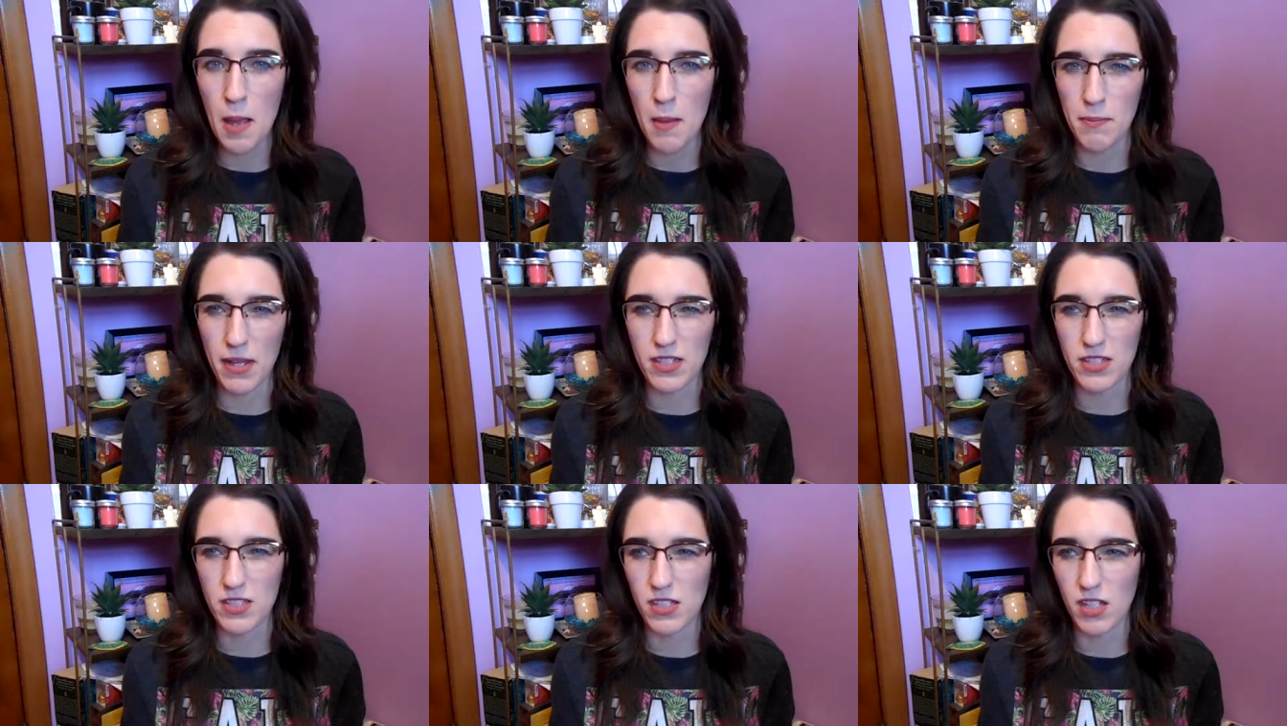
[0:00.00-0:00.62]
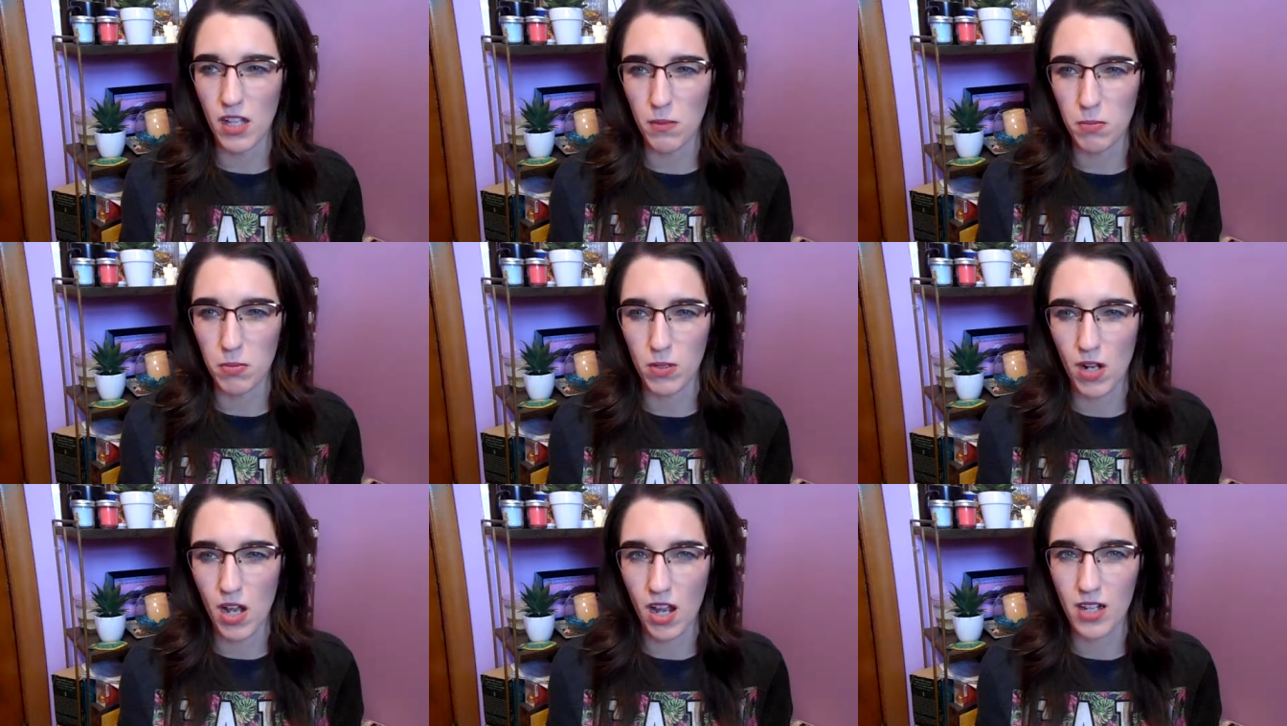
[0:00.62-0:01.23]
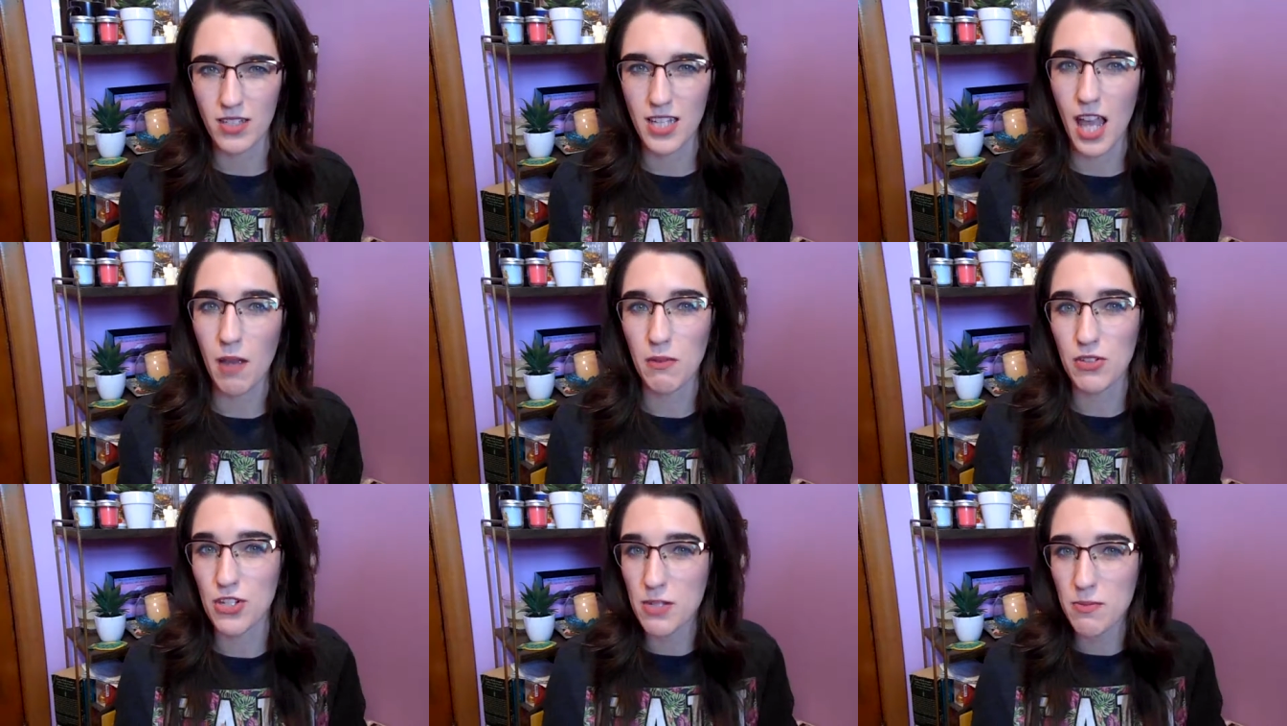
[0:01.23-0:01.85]
benzoyl peroxide,
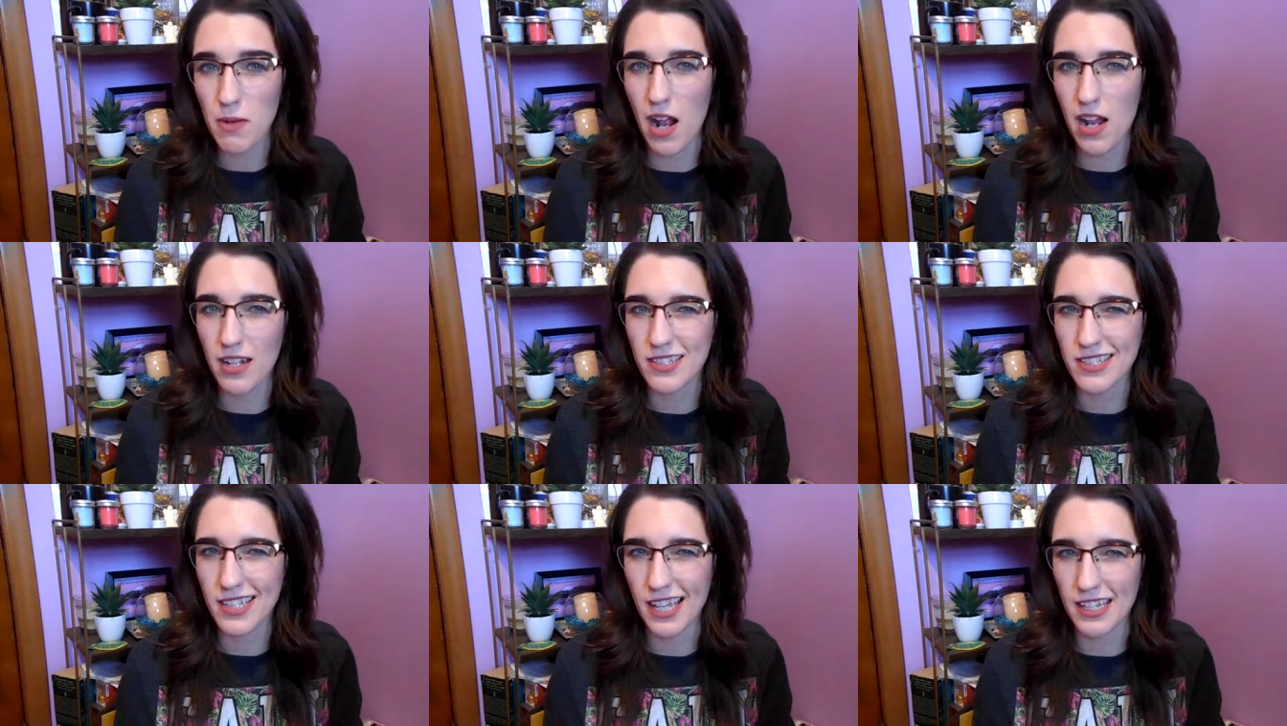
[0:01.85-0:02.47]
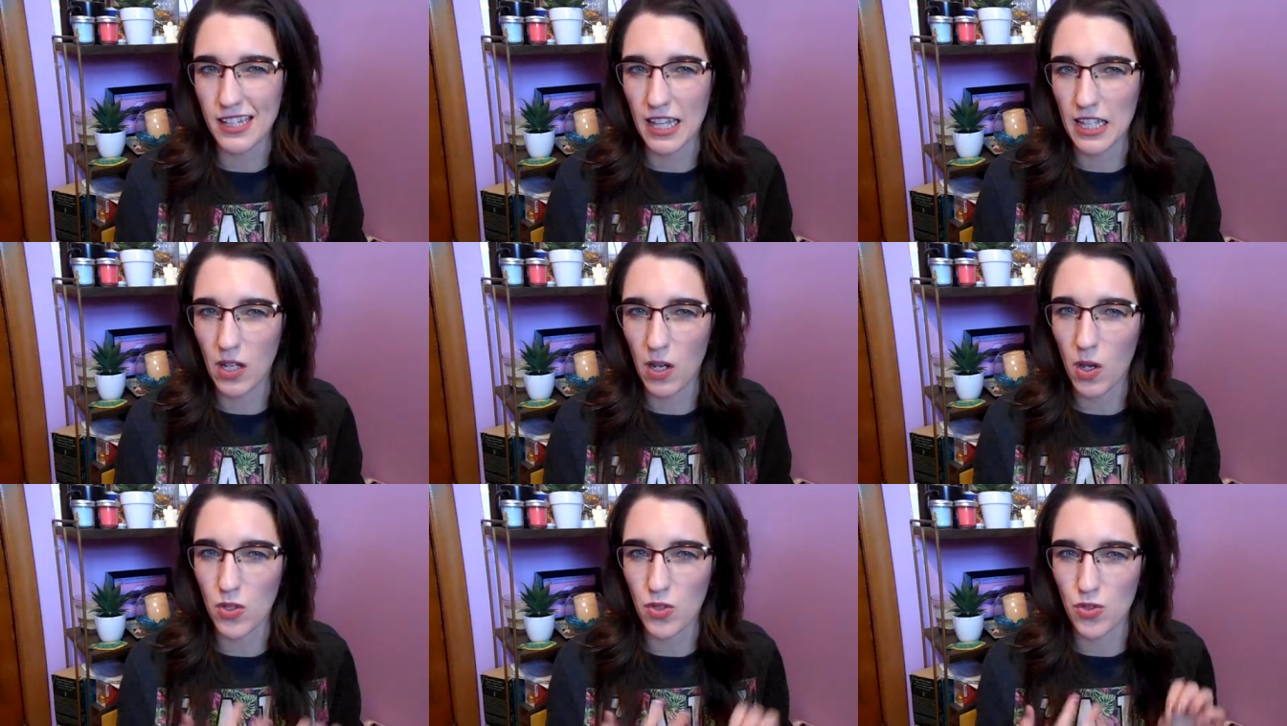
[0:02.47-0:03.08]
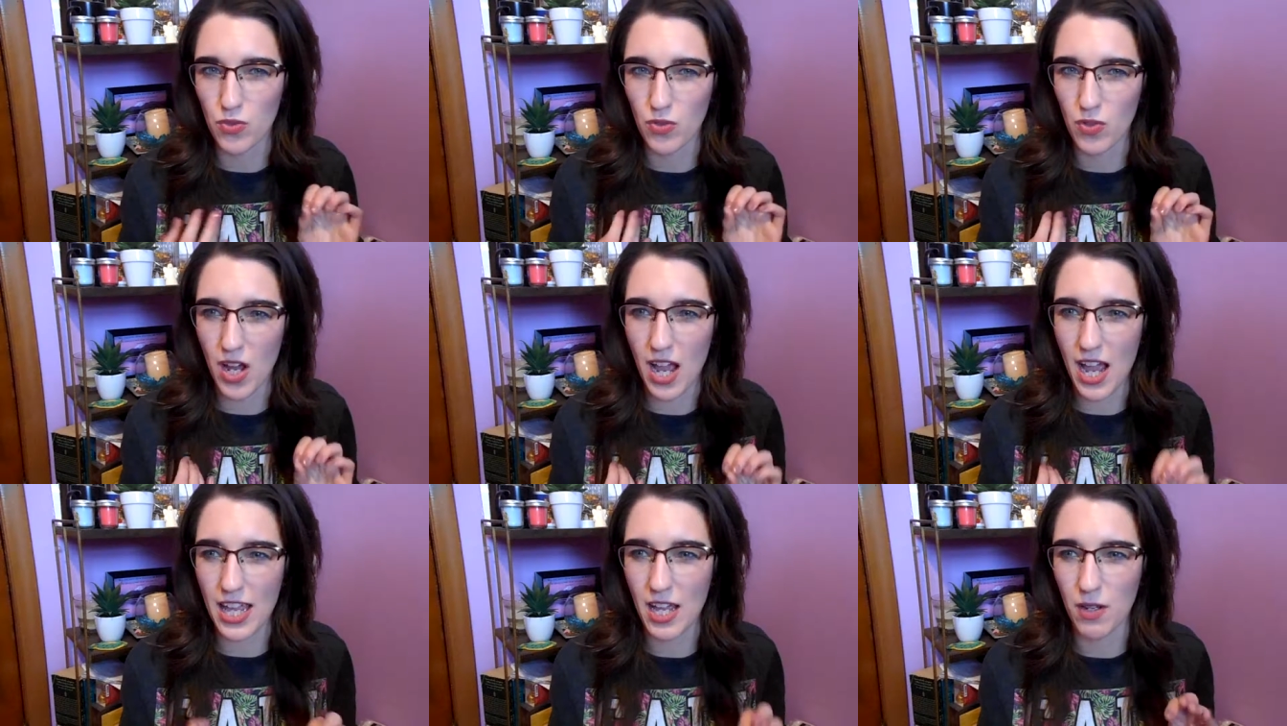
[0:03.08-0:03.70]
which these products can like
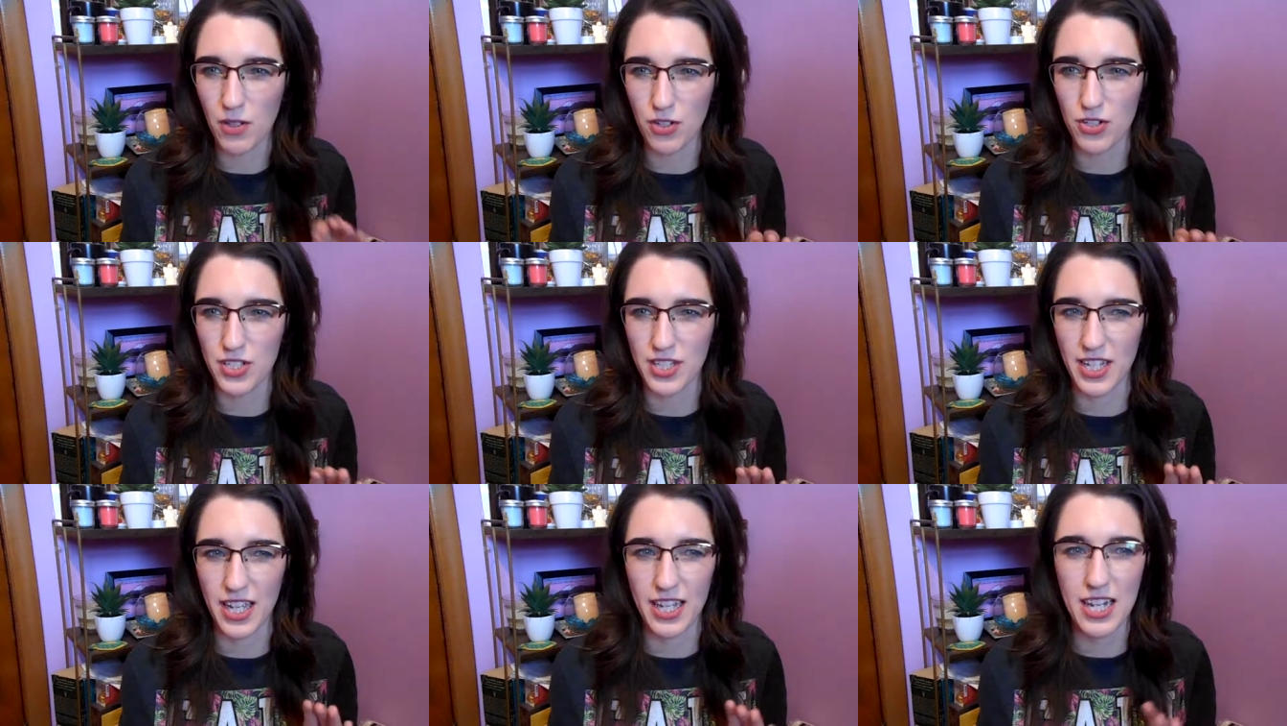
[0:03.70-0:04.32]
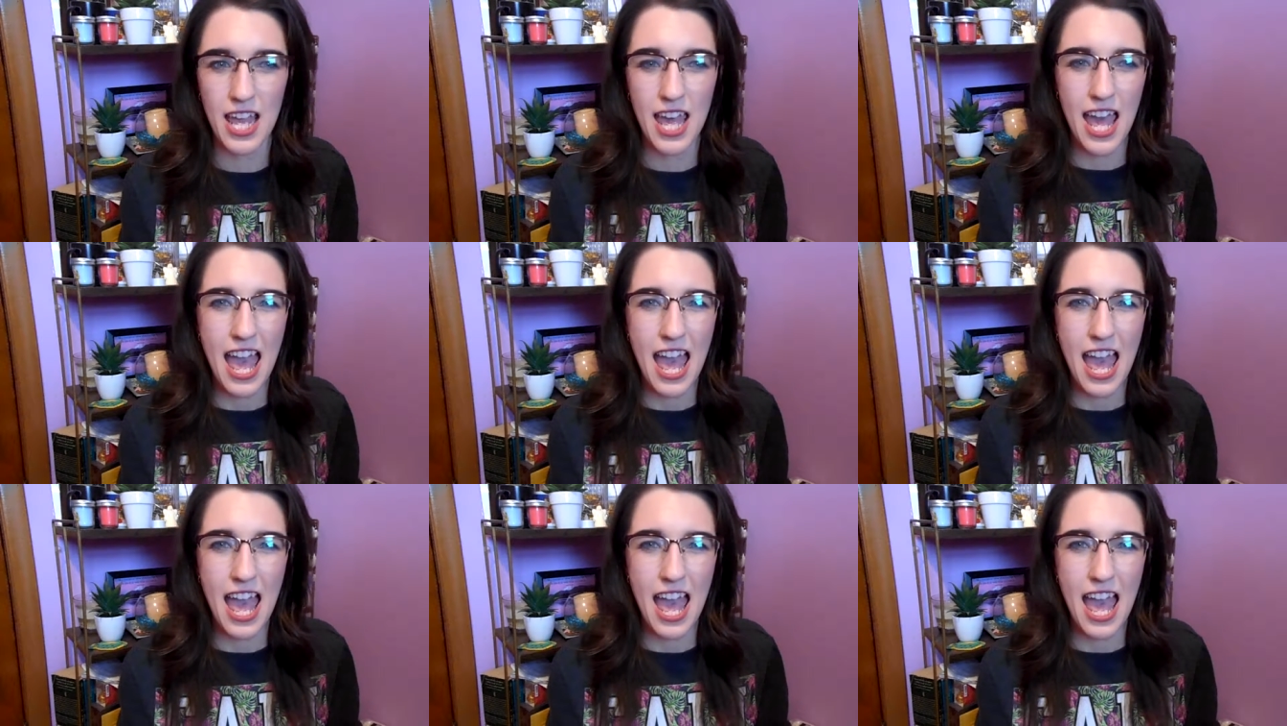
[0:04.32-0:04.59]
dry out your skin.